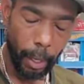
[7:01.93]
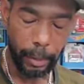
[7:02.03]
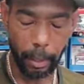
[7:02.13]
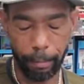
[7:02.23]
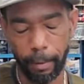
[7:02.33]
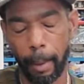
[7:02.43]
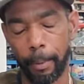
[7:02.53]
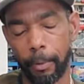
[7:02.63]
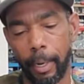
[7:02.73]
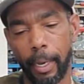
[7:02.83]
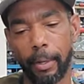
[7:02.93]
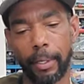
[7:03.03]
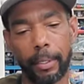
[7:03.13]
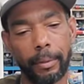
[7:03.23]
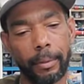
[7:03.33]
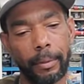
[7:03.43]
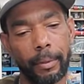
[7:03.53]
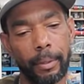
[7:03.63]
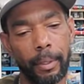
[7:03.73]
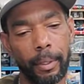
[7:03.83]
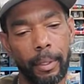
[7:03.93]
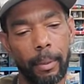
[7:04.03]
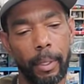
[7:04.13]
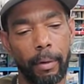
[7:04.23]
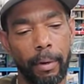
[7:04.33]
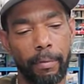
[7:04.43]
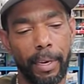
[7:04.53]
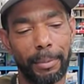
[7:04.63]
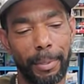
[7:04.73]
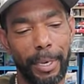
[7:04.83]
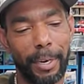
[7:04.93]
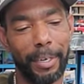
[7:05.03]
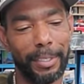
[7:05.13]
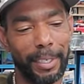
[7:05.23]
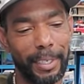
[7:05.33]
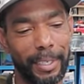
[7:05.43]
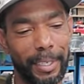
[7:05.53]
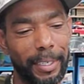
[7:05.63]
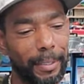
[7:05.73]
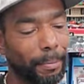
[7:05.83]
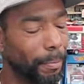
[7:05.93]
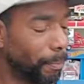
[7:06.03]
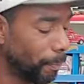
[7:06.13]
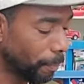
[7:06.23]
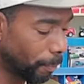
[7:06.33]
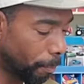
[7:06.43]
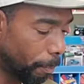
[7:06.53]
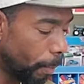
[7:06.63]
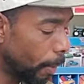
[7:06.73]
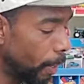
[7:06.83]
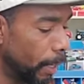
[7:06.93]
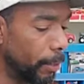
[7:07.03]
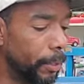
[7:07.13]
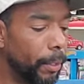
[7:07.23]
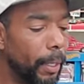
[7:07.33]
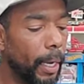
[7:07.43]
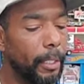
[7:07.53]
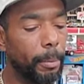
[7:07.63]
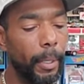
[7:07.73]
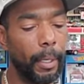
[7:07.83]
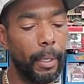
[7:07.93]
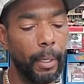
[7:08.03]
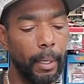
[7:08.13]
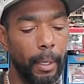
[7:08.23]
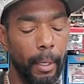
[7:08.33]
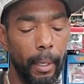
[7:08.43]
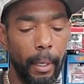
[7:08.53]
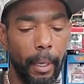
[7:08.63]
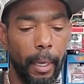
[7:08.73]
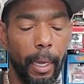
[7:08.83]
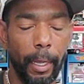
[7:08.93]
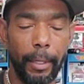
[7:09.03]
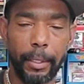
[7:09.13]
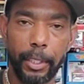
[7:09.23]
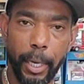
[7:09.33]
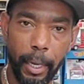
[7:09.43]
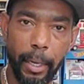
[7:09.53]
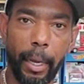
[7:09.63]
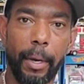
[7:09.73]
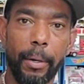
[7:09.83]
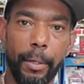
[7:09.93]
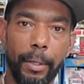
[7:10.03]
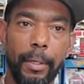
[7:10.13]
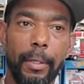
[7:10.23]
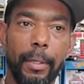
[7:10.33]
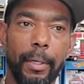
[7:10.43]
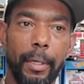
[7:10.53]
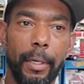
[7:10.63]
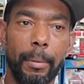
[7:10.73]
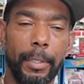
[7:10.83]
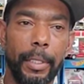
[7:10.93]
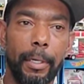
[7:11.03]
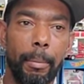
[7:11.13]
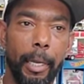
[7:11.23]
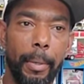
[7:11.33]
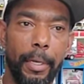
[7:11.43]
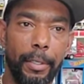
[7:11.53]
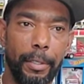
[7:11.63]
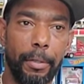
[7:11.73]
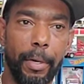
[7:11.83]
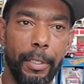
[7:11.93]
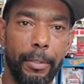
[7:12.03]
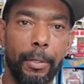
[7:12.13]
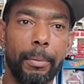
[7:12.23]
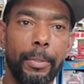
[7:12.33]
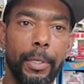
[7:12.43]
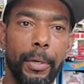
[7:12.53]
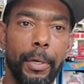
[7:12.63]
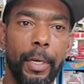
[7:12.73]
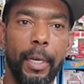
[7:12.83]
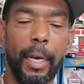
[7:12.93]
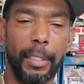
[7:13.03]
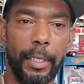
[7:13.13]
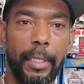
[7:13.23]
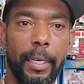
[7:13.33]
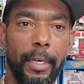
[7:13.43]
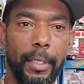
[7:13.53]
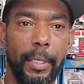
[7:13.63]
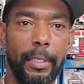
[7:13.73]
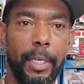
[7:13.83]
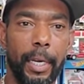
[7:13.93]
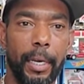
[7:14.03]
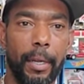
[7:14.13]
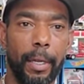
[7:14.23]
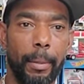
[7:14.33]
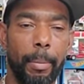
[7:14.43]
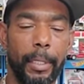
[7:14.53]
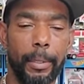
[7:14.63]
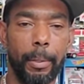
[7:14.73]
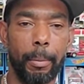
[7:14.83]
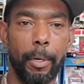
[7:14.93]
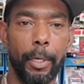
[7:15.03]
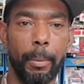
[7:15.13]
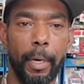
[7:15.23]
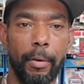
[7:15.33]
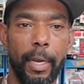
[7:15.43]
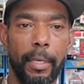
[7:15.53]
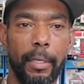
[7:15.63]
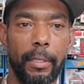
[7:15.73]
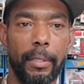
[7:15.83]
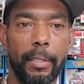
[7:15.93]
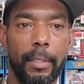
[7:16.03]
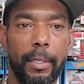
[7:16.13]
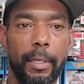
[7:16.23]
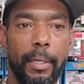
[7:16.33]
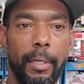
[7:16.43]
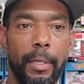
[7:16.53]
I start flopping around and whatever. I find some cars like I did and like I'll show you guys, but at the checkout, I'm sitting there, babe, I had to use the restroom. So I sit there at the end of checkout, like basically where the Pokemon rack is and